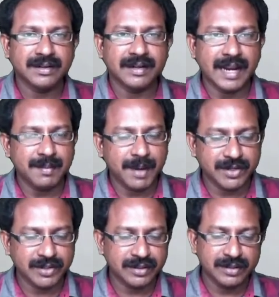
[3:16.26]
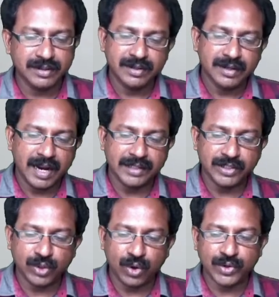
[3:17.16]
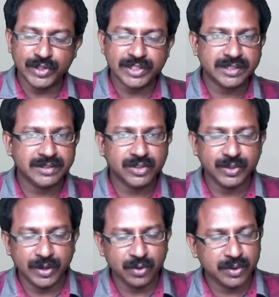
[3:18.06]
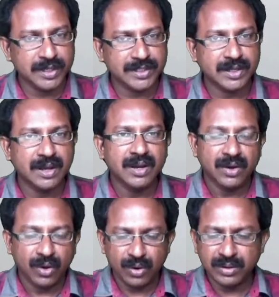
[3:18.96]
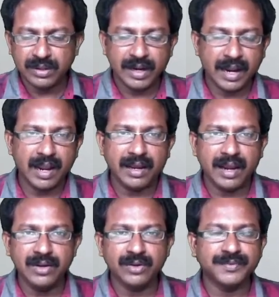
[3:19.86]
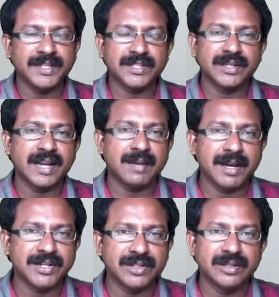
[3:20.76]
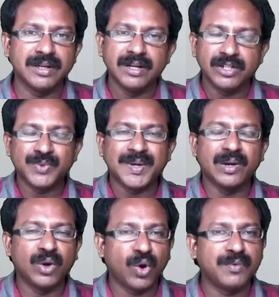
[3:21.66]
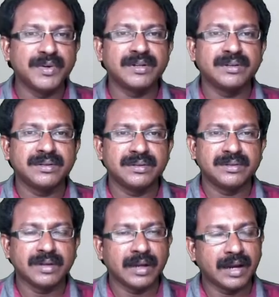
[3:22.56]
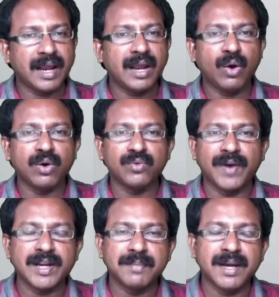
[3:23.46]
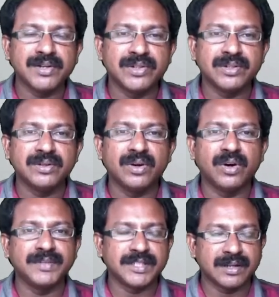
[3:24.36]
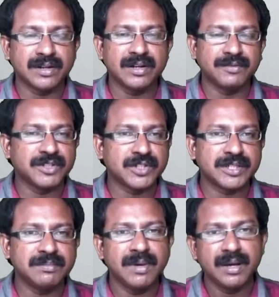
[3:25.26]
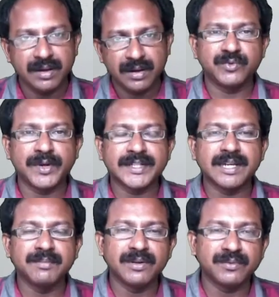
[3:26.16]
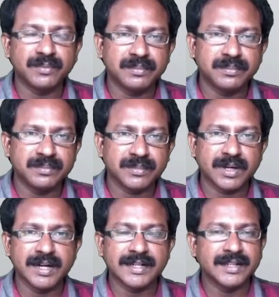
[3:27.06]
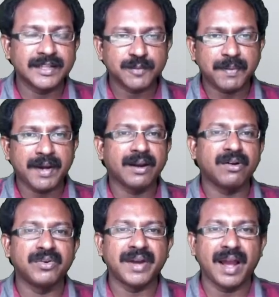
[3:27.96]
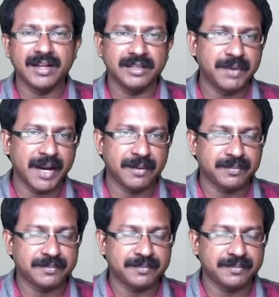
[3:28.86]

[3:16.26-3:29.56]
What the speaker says: grey matter either to cortex, to the nucleus, or any of these grey matter to a lower grey or white matter of the central nervous system, for example, connecting the spinal cord and the brain.